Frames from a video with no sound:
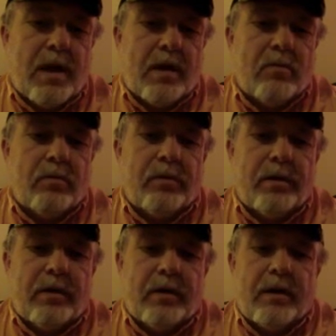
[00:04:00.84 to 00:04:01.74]
angled
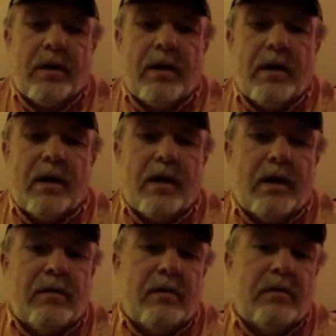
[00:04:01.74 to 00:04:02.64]

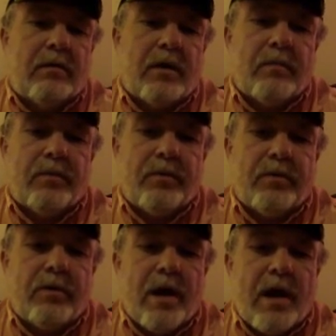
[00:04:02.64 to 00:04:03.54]
head to come through
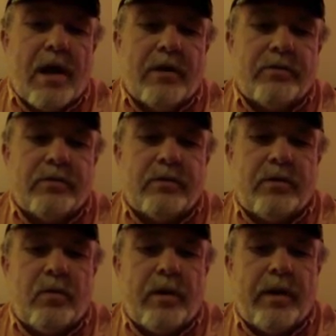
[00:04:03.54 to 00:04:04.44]
the grass
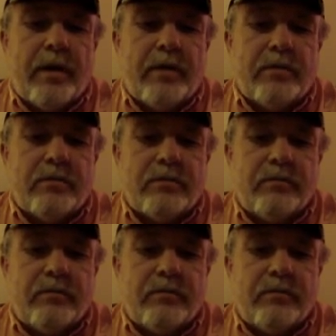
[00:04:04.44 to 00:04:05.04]
and weeds.